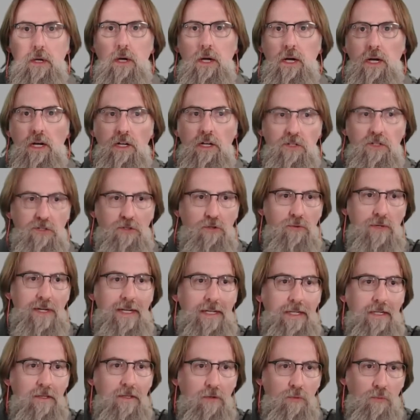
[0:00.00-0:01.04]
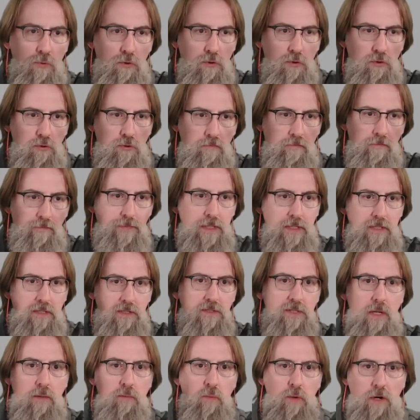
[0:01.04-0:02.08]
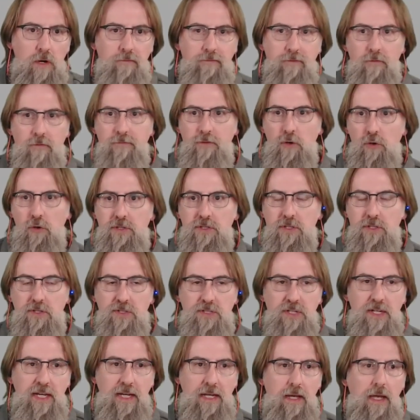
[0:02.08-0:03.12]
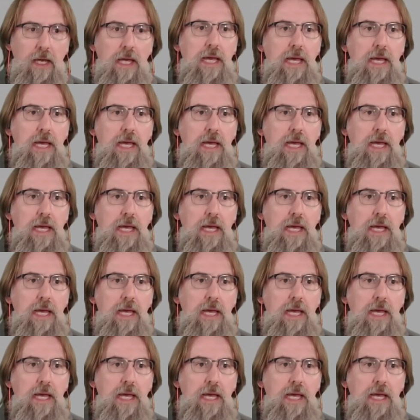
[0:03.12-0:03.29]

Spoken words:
screen in the room somewhere for folks to see.